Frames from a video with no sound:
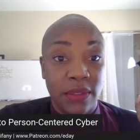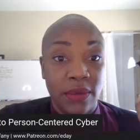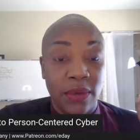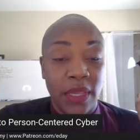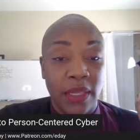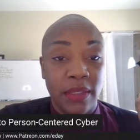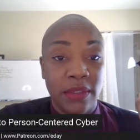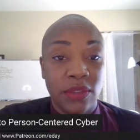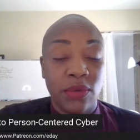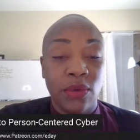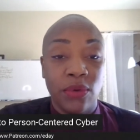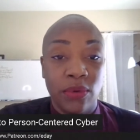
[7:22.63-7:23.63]
Okay,
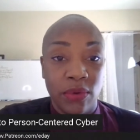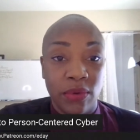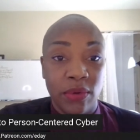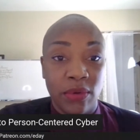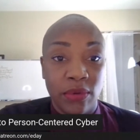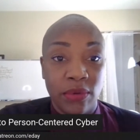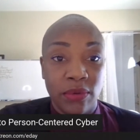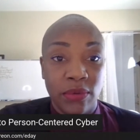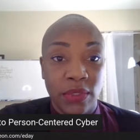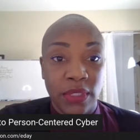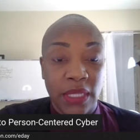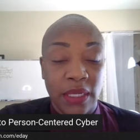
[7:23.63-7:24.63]
so go go
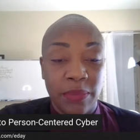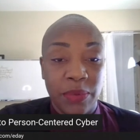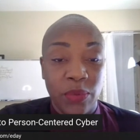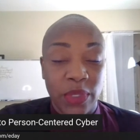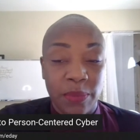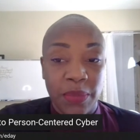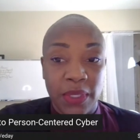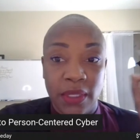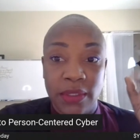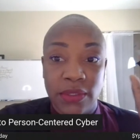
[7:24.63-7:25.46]
look that up on Wikipedia.